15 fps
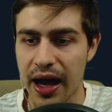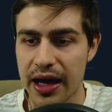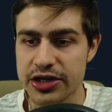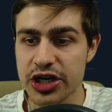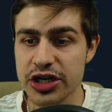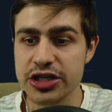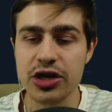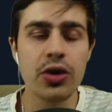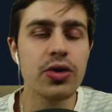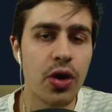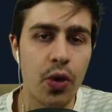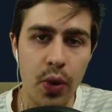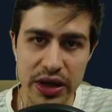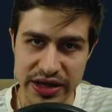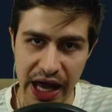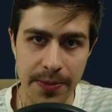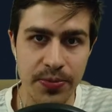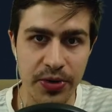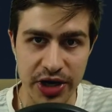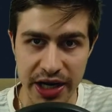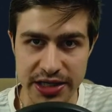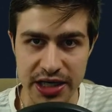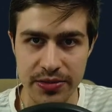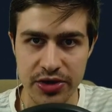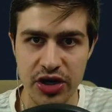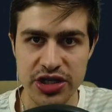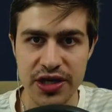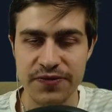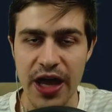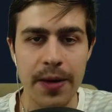Just go look what they're predicting,
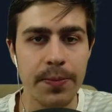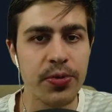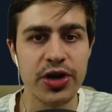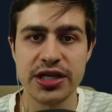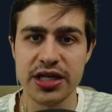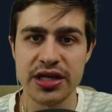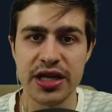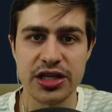because if they're predicting